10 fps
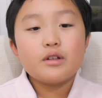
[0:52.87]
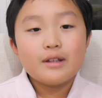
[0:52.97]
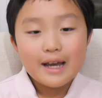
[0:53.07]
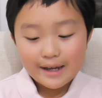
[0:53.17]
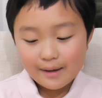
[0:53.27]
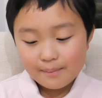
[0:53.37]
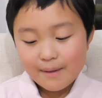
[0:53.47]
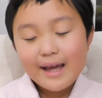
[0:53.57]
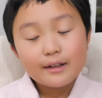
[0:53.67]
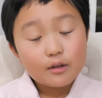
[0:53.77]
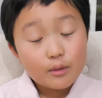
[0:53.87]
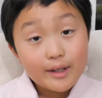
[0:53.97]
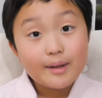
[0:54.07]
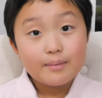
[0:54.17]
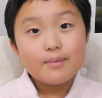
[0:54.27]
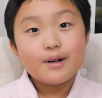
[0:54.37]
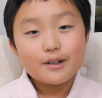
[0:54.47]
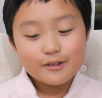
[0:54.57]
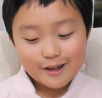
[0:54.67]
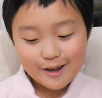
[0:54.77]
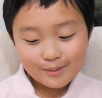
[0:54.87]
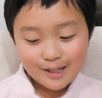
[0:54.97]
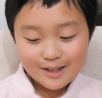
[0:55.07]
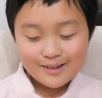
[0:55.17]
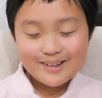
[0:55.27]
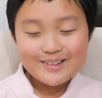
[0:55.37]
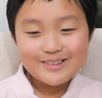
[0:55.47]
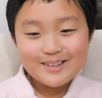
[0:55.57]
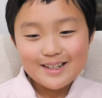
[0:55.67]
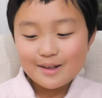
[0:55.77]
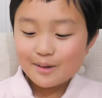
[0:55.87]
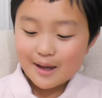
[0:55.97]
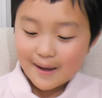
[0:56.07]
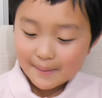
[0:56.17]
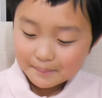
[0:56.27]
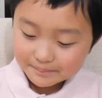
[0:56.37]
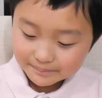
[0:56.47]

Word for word: yeah, a medal winning book, so I hope that you enjoy it, okay?